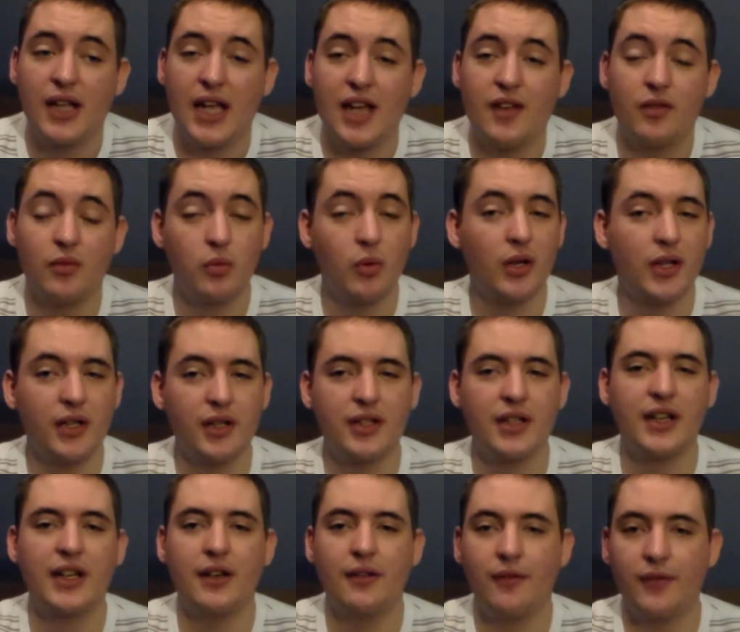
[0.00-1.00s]
If you wanted
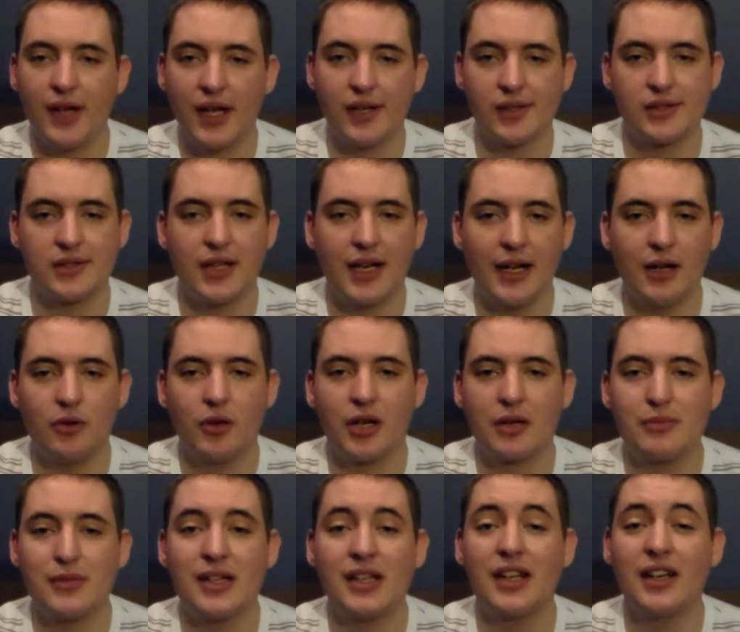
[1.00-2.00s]
to get a vest, I'd
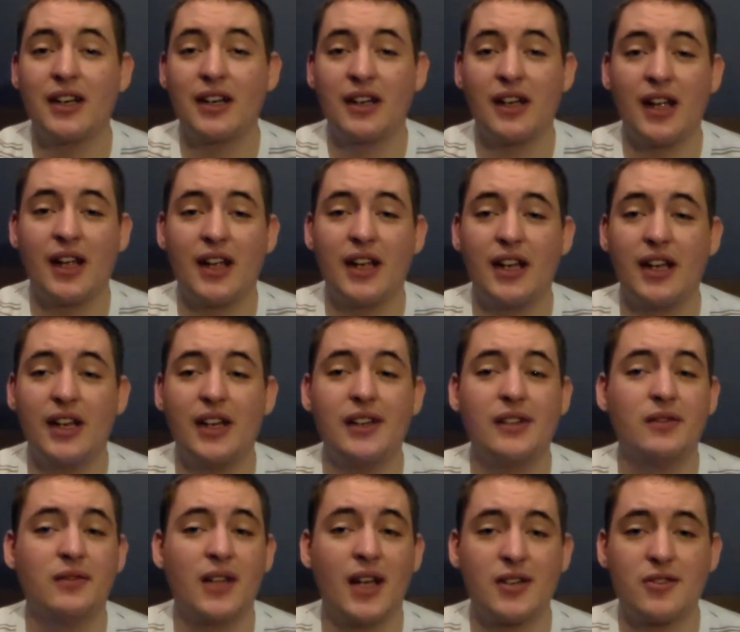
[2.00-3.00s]
recommend getting
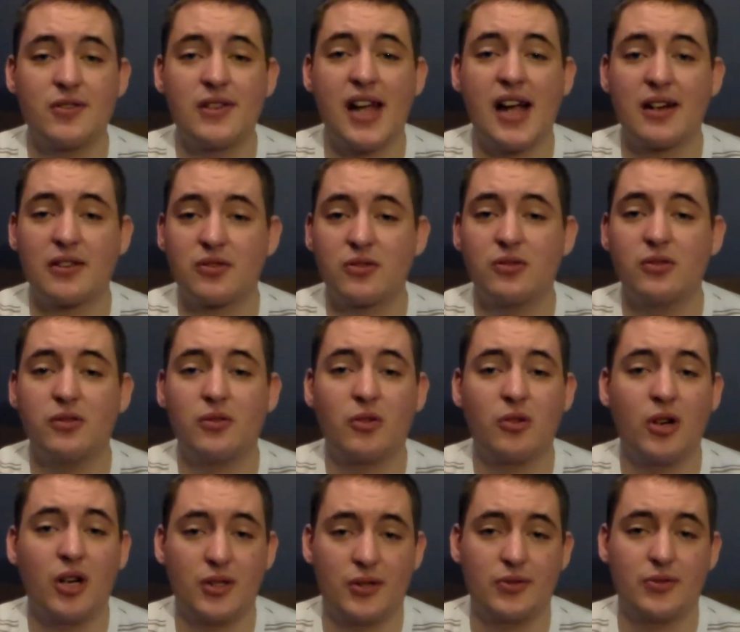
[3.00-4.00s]
a Lancer Tactical
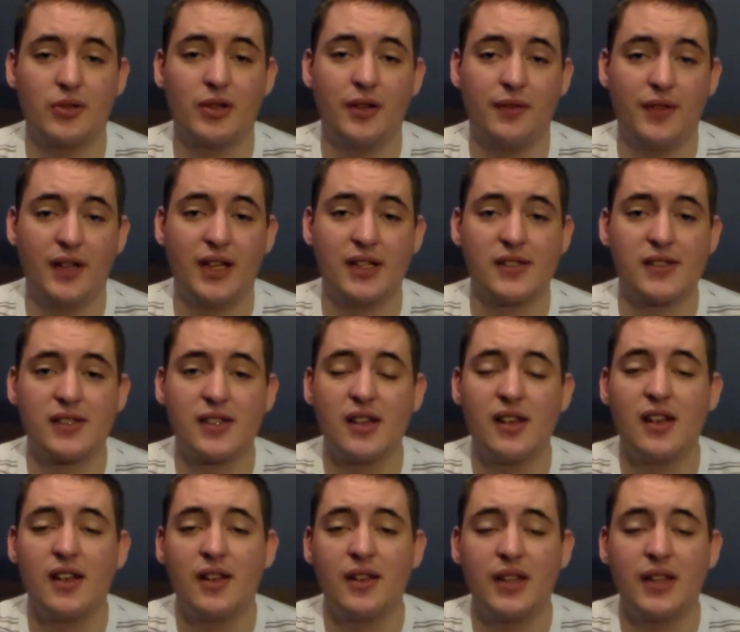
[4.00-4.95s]
cross-draw vest.